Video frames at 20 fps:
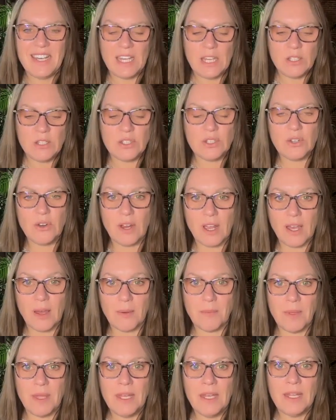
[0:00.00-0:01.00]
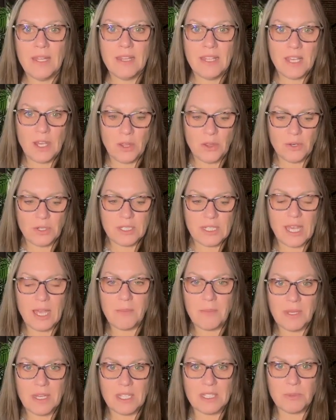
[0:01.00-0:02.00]
Instagram the other day
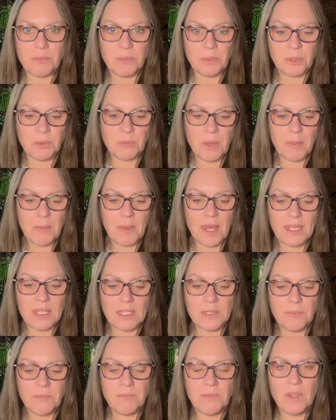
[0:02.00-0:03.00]
because it blew my mind.